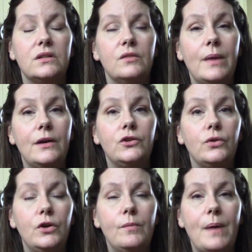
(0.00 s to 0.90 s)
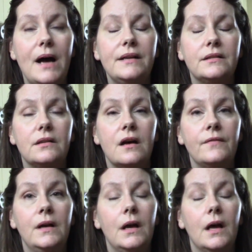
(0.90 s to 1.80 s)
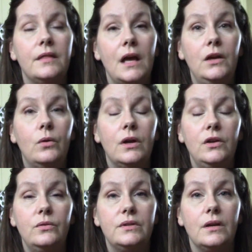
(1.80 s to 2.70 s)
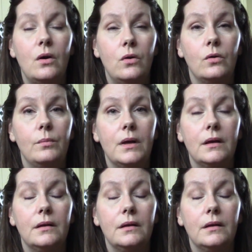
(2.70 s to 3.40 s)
So make sure you buy stuff that you can use at home